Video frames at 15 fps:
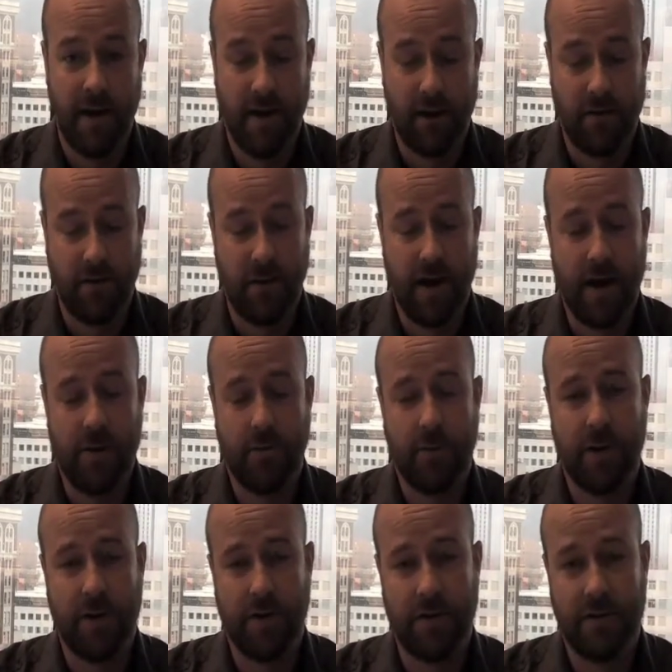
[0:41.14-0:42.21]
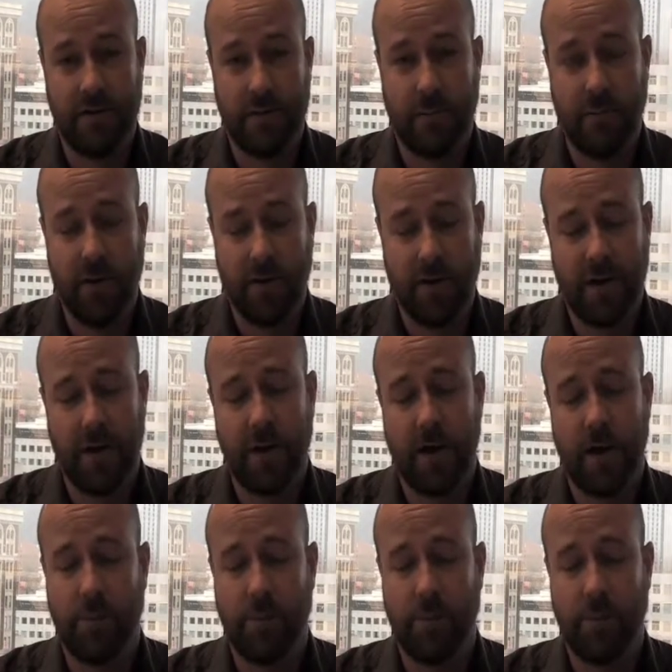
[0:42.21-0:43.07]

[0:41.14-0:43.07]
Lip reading: And so that was what the